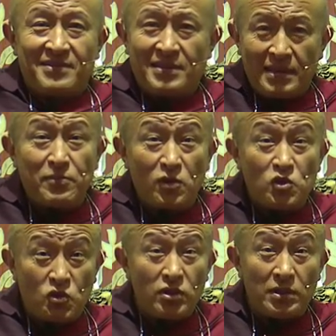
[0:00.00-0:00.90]
And I'm
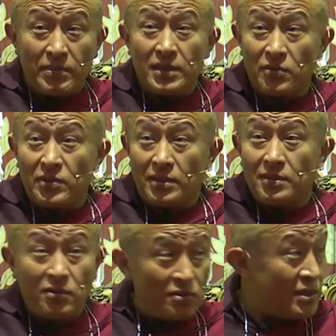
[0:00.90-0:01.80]
not joking, by the way.
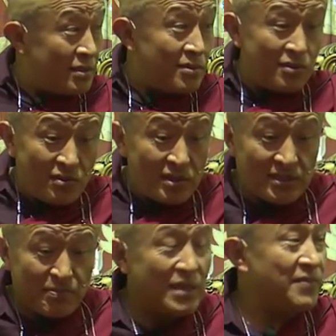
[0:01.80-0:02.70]
It's
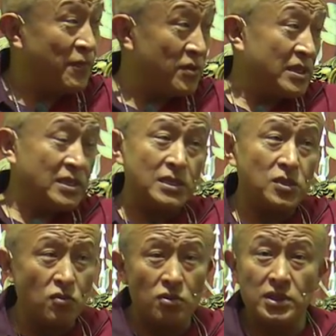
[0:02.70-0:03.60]
meant for this. It's
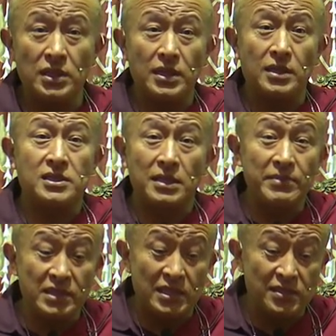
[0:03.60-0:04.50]
not really a
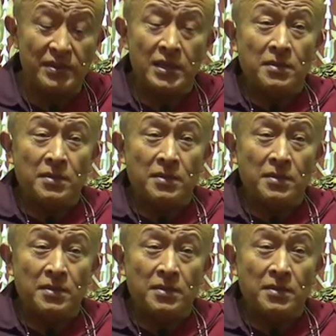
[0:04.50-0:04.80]
summit. It's